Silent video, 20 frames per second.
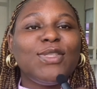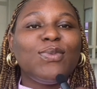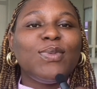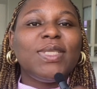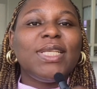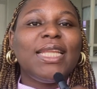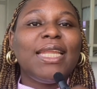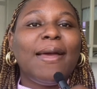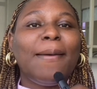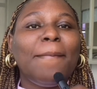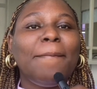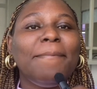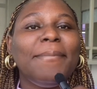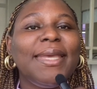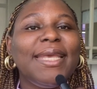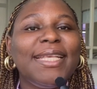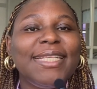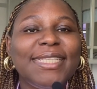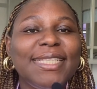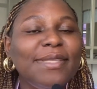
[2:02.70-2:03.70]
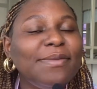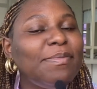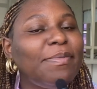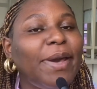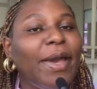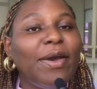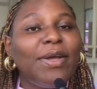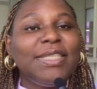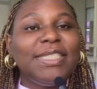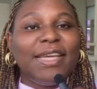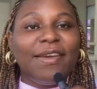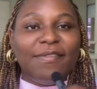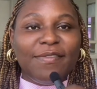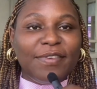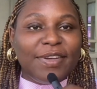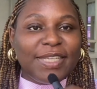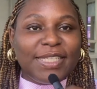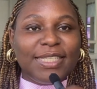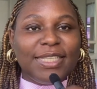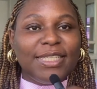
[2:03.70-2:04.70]
with an amazing
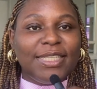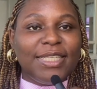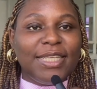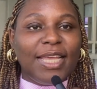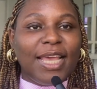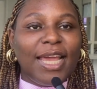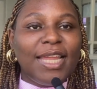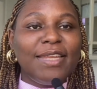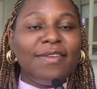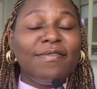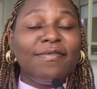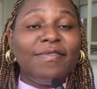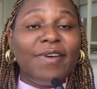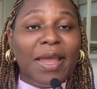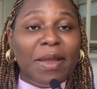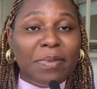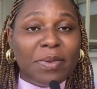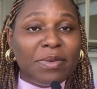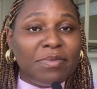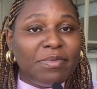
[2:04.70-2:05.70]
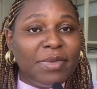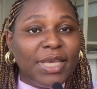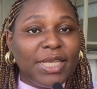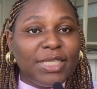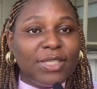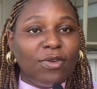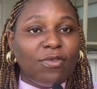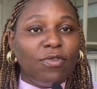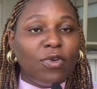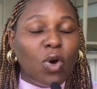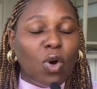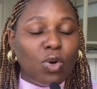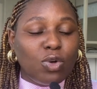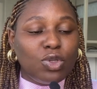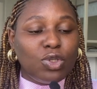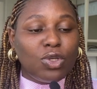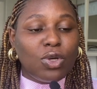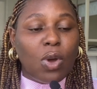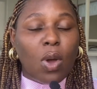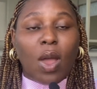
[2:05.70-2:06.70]
biodiversity and a vibrant mix of
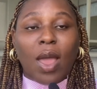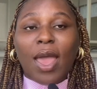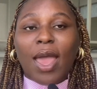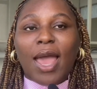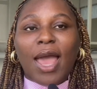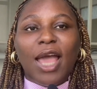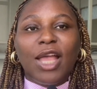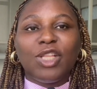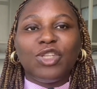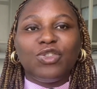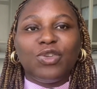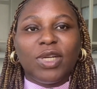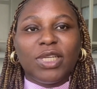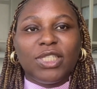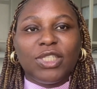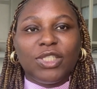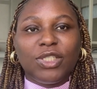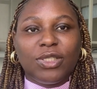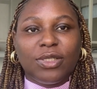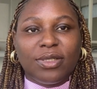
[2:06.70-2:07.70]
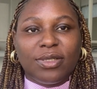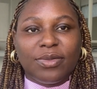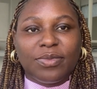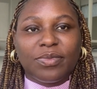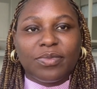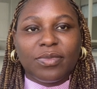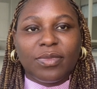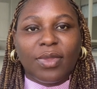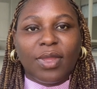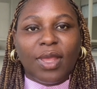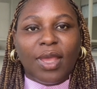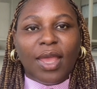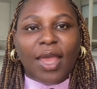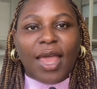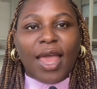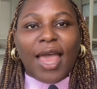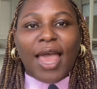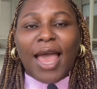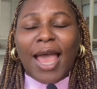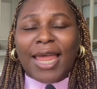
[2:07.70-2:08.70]
culture and tradition,
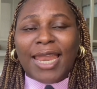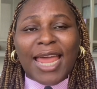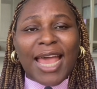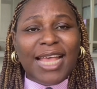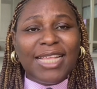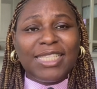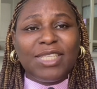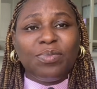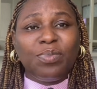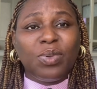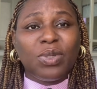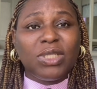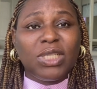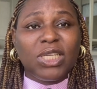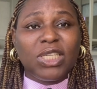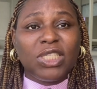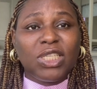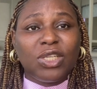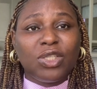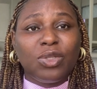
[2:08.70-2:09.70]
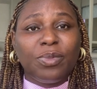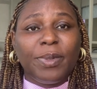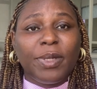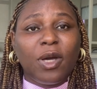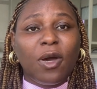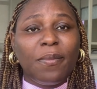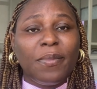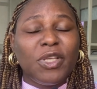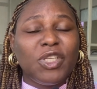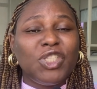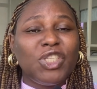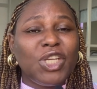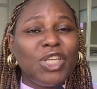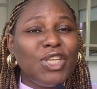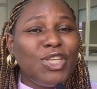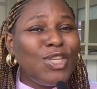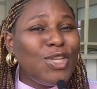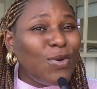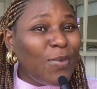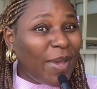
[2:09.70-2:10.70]
and has the potential to become a
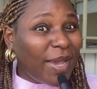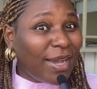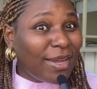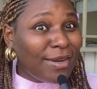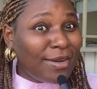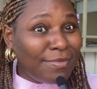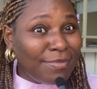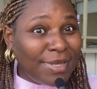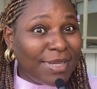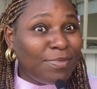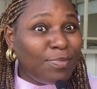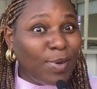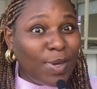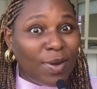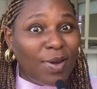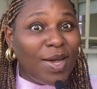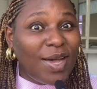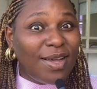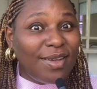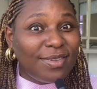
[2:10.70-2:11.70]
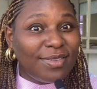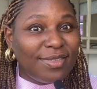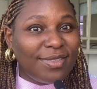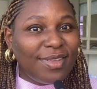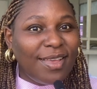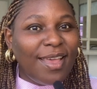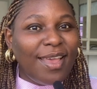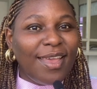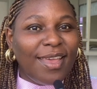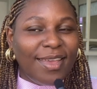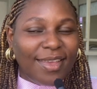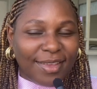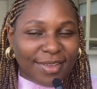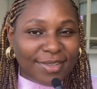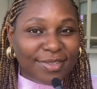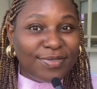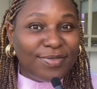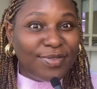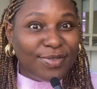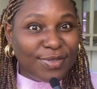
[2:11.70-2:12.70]
genuine economic powerhouse in the
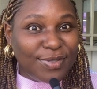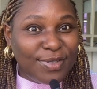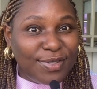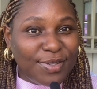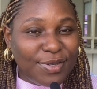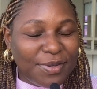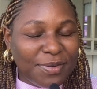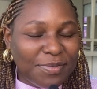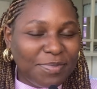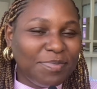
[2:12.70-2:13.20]
future.